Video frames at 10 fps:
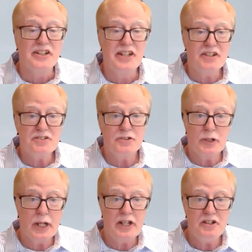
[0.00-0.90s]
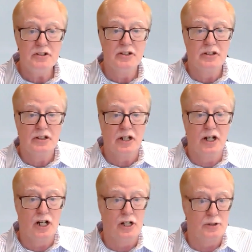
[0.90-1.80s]
yesterday,
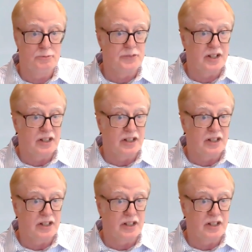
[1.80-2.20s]
the